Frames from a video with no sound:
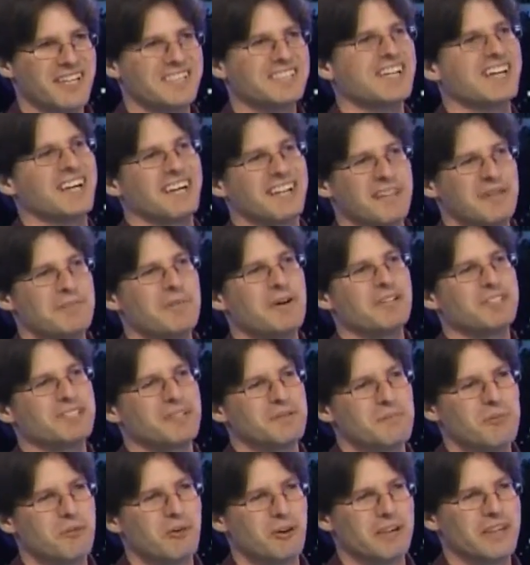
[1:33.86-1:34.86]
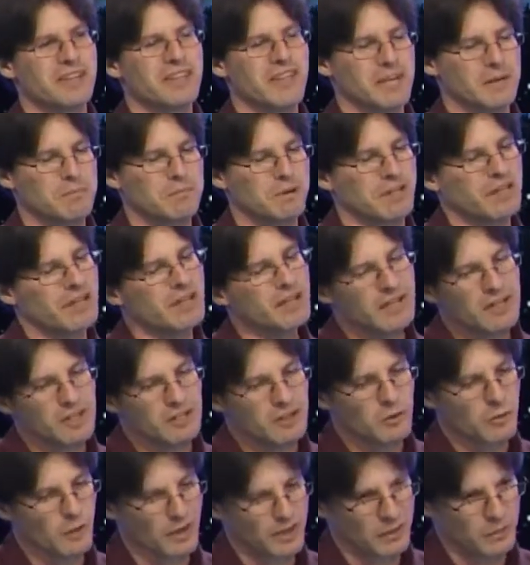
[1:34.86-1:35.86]
kind of the most important thing. But
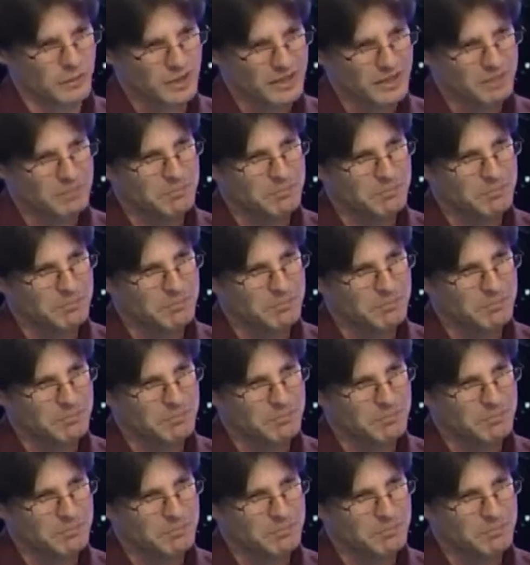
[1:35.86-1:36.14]
what the